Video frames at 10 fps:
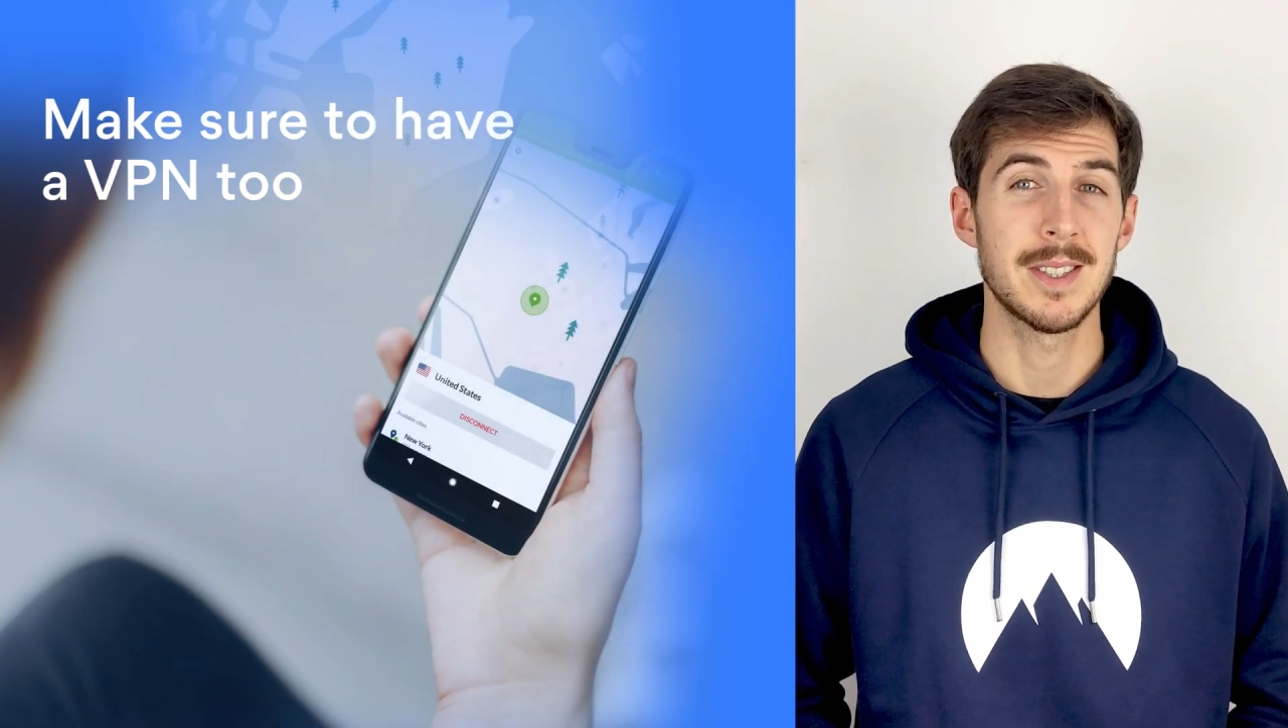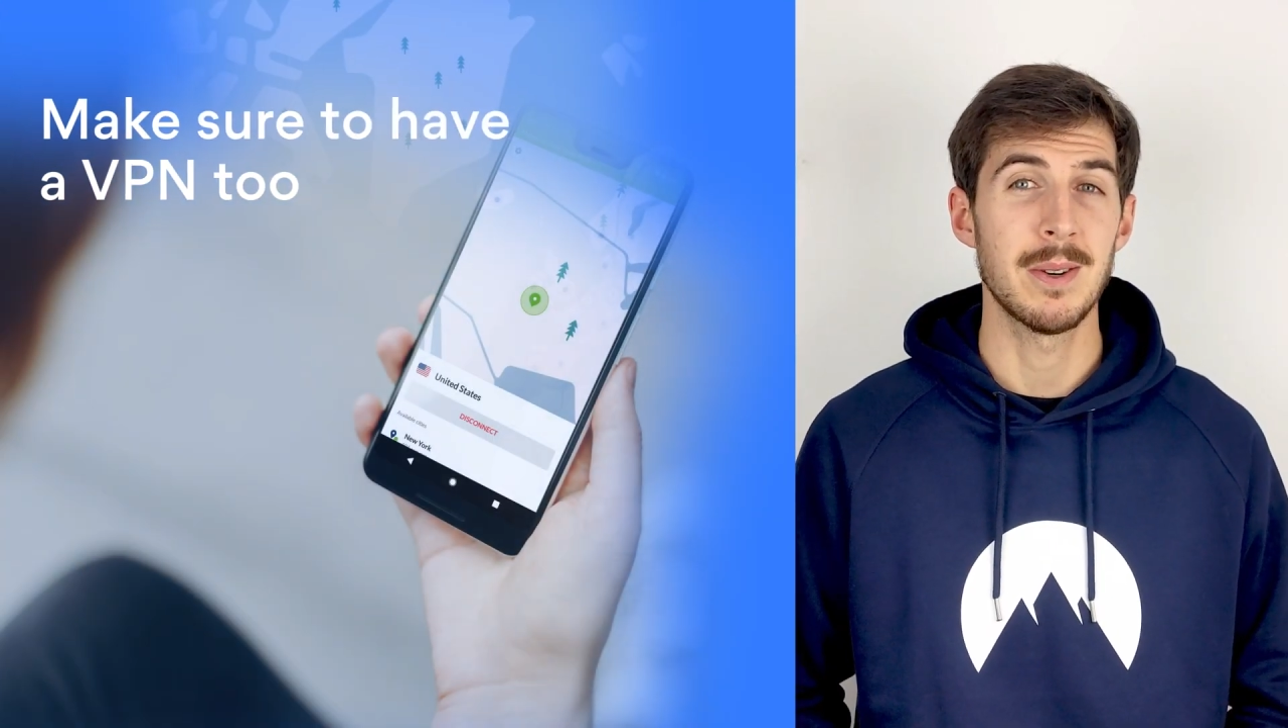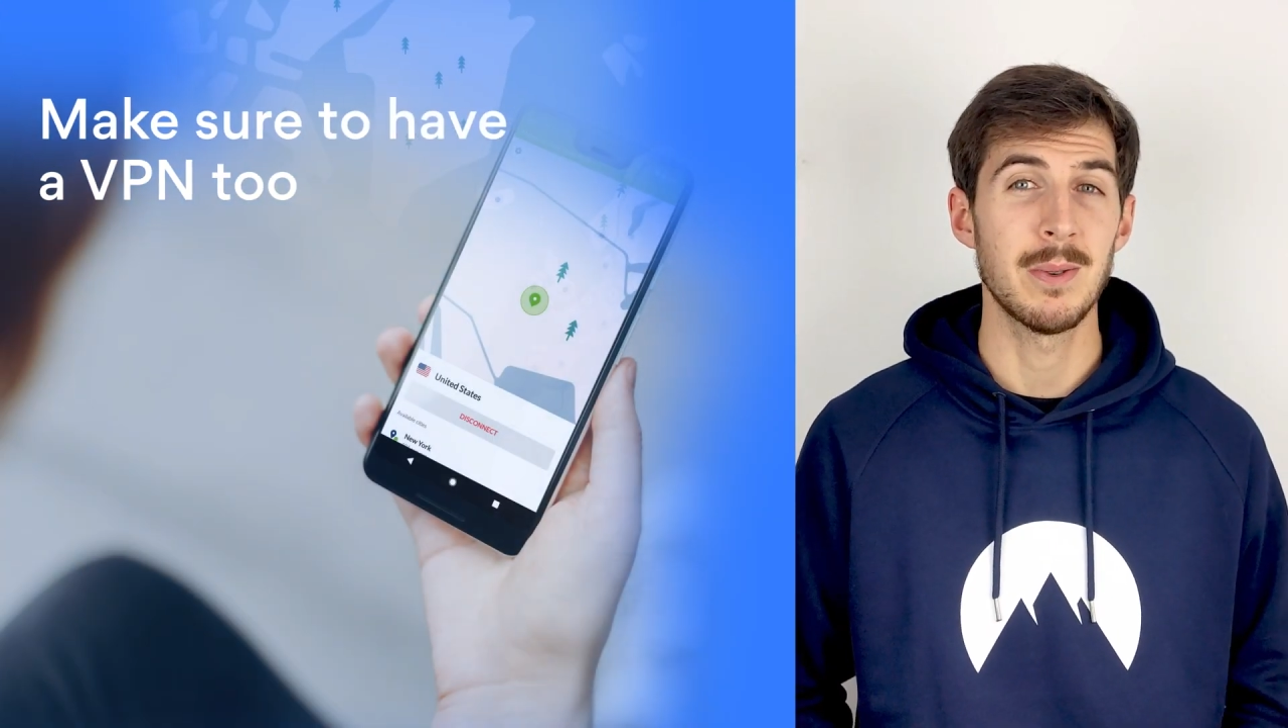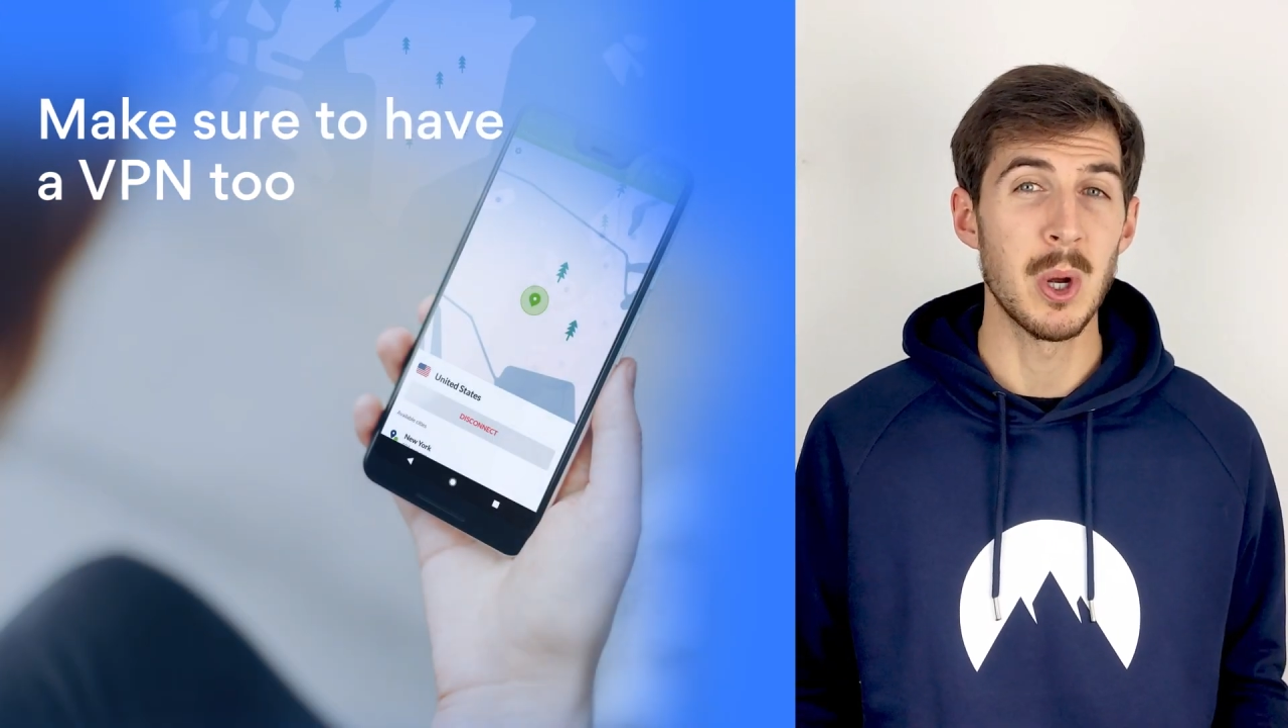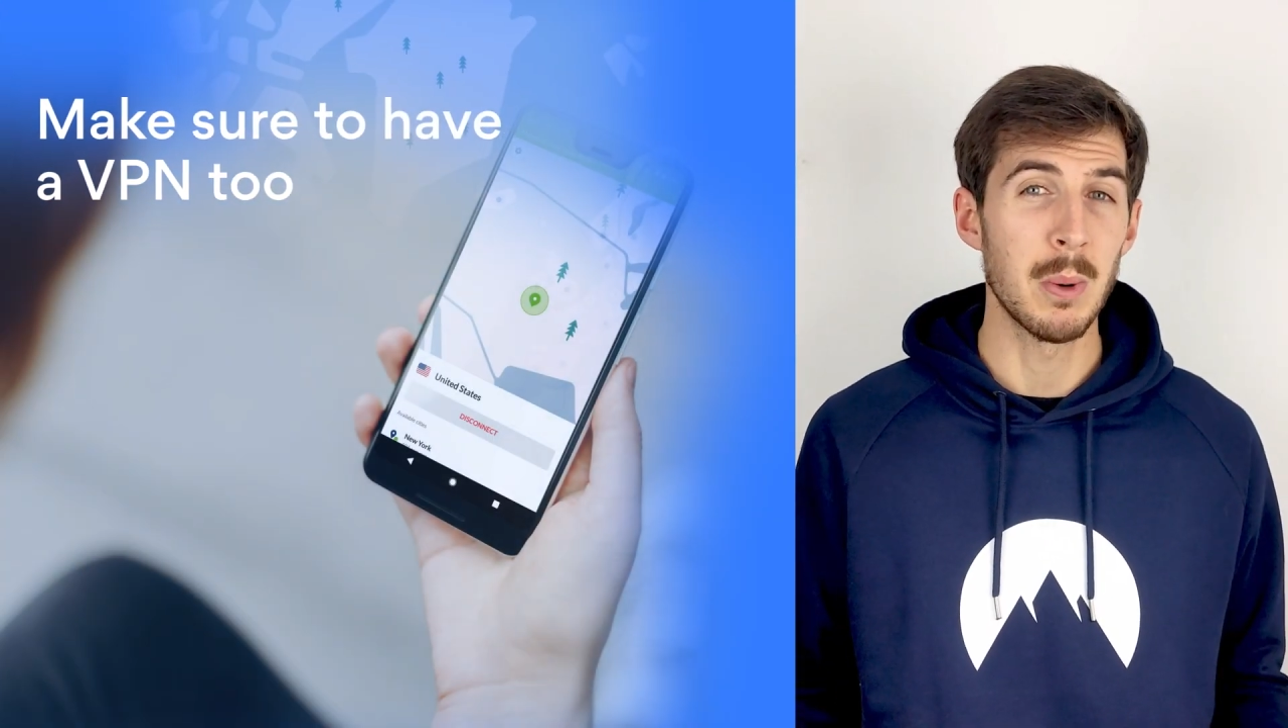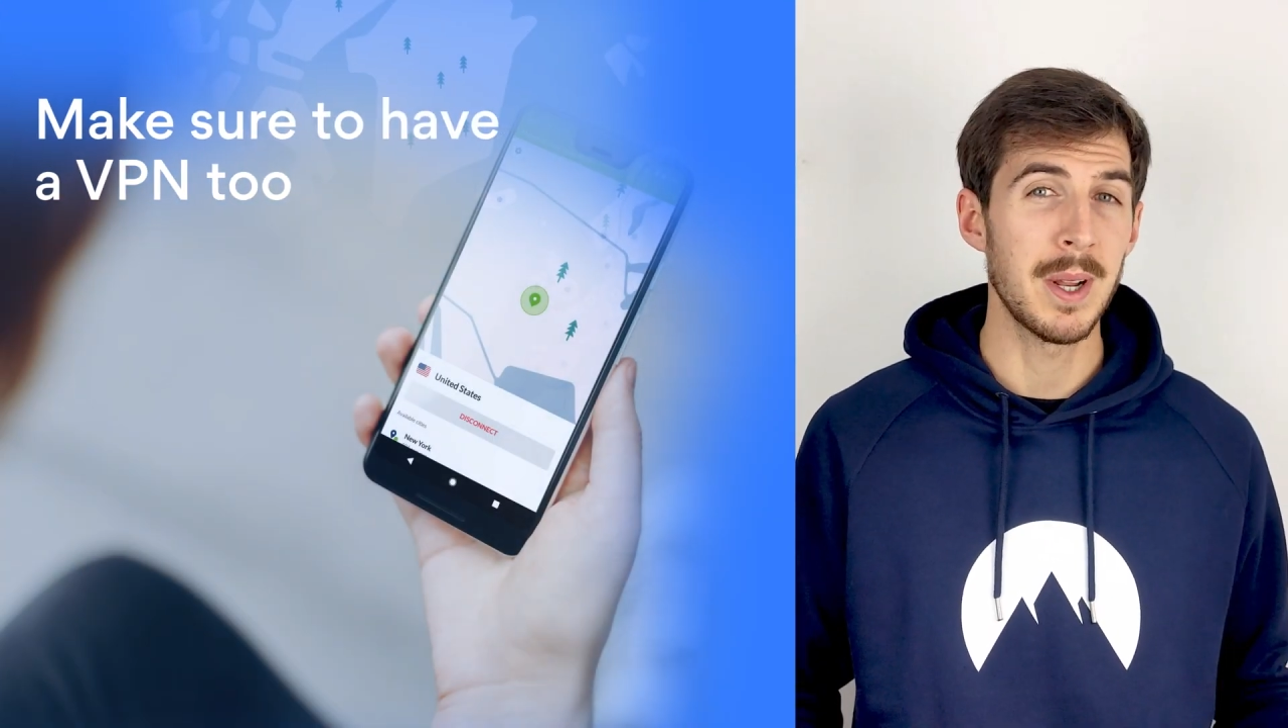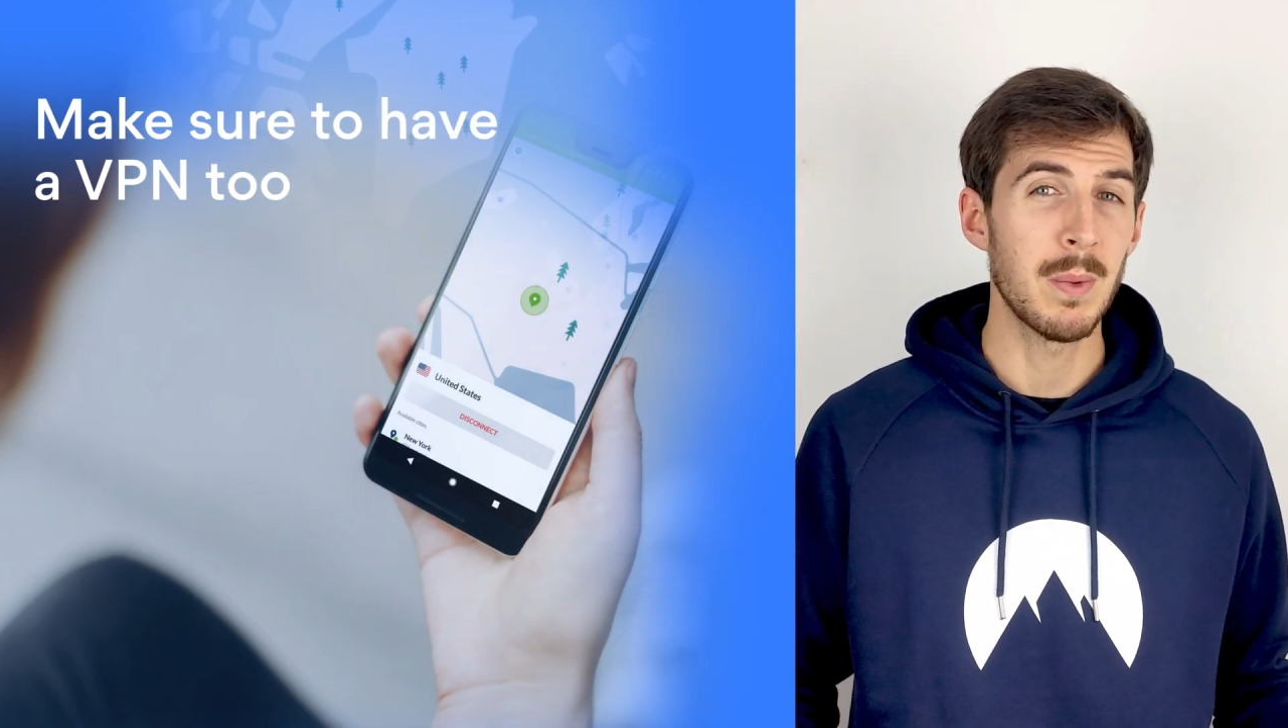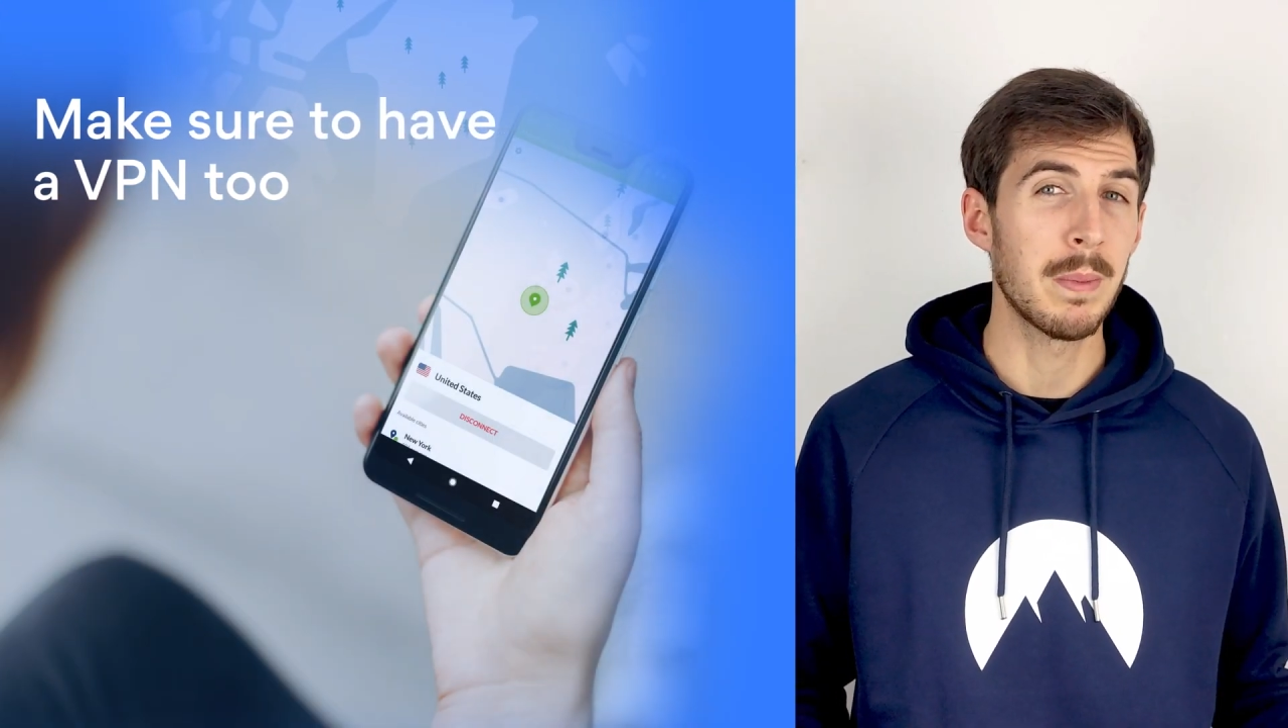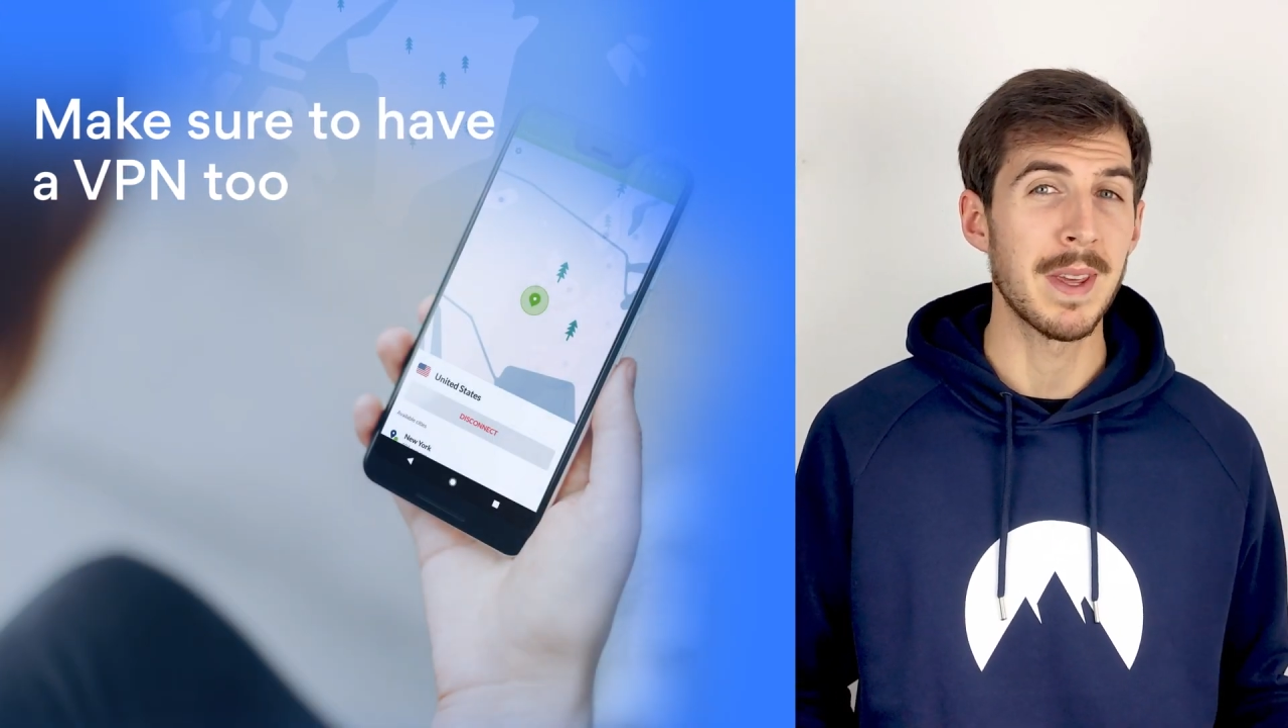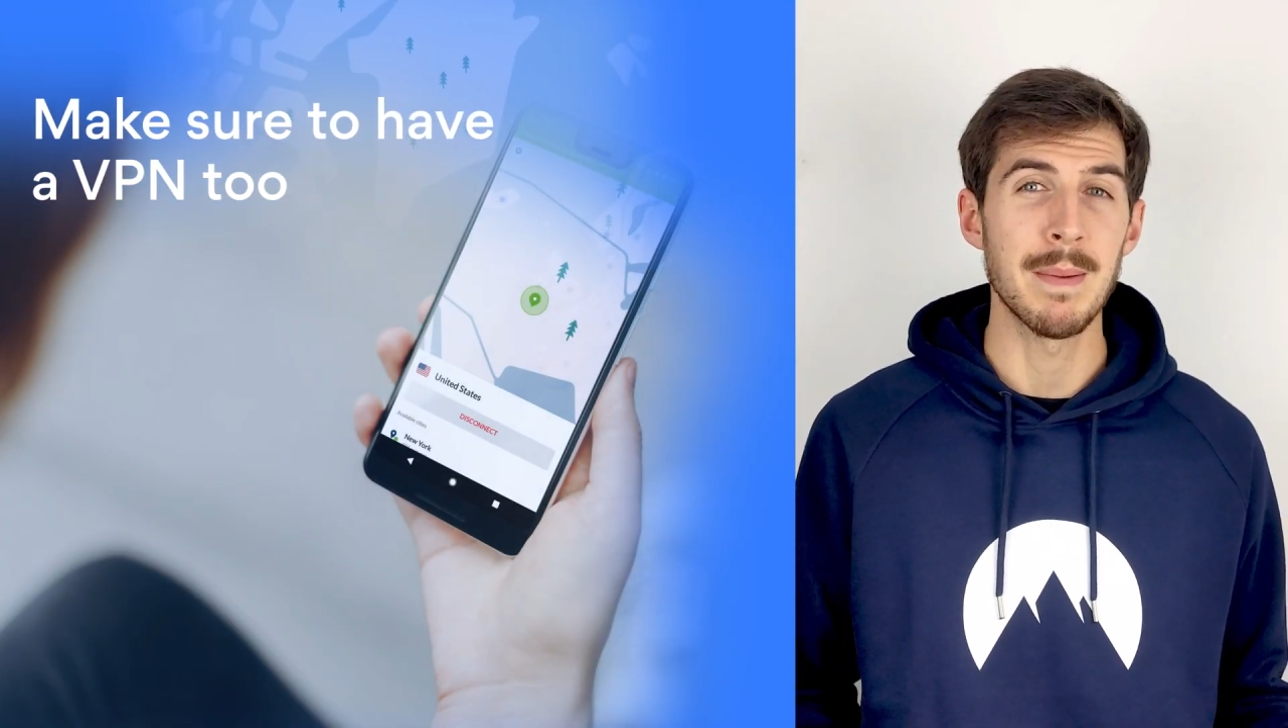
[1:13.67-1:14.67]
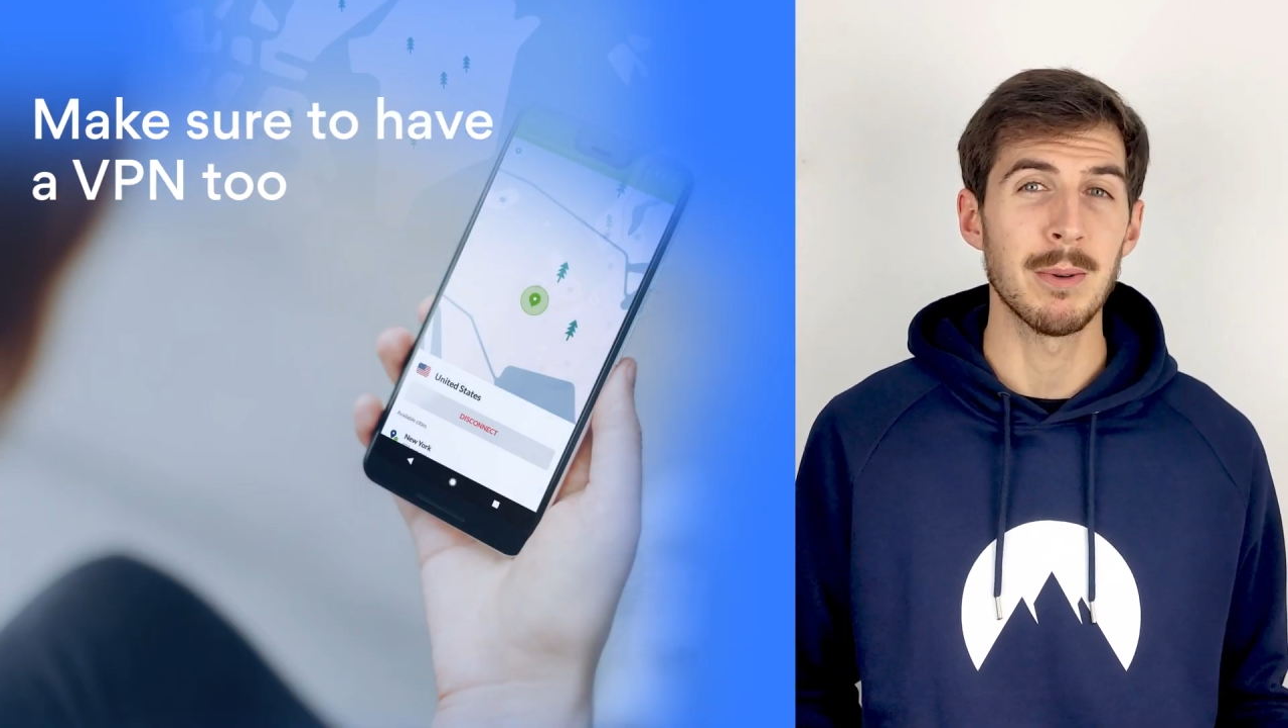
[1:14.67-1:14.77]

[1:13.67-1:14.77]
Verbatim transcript: so nobody will be